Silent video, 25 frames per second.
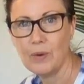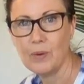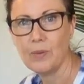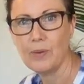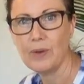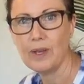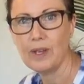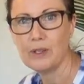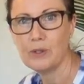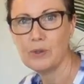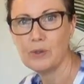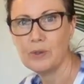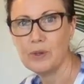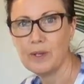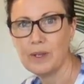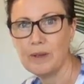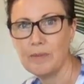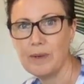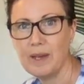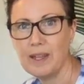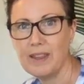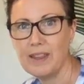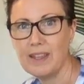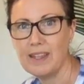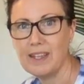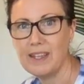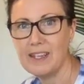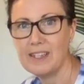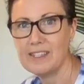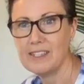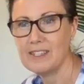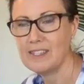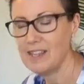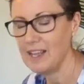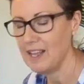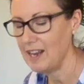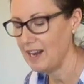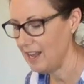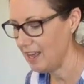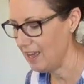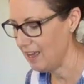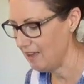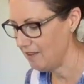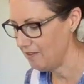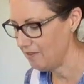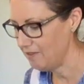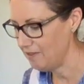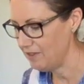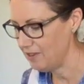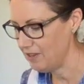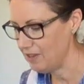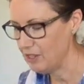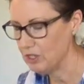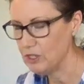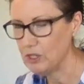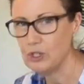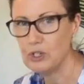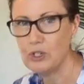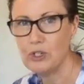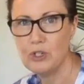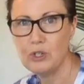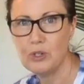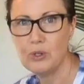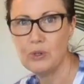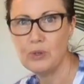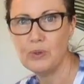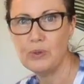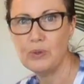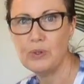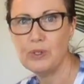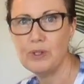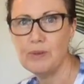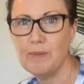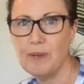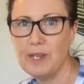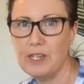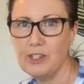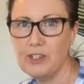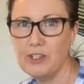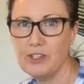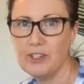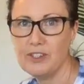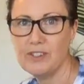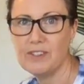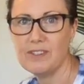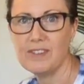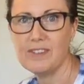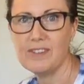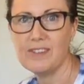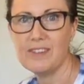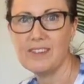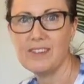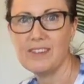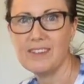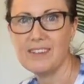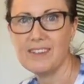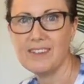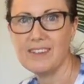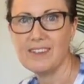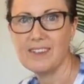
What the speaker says: We are talking about things that have 2 dimensions,